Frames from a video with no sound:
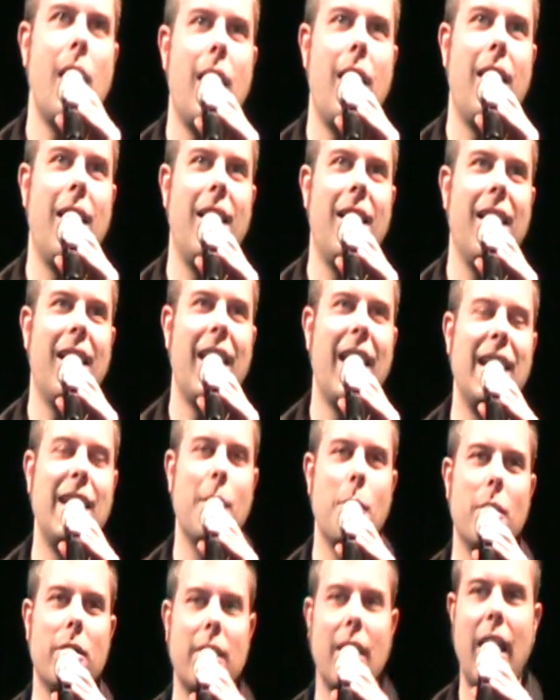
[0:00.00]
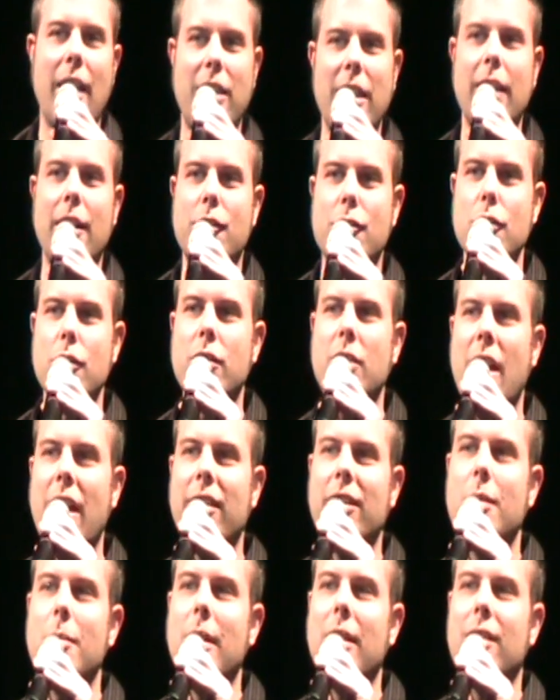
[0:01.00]
And it was, I think, a true
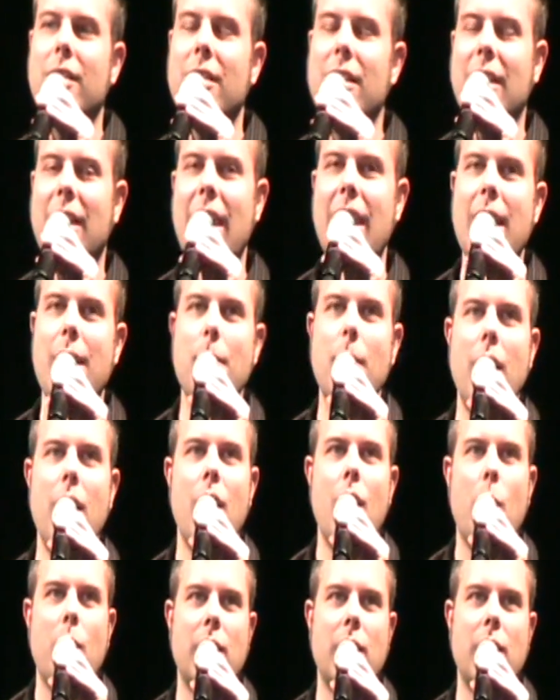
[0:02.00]
testament to the game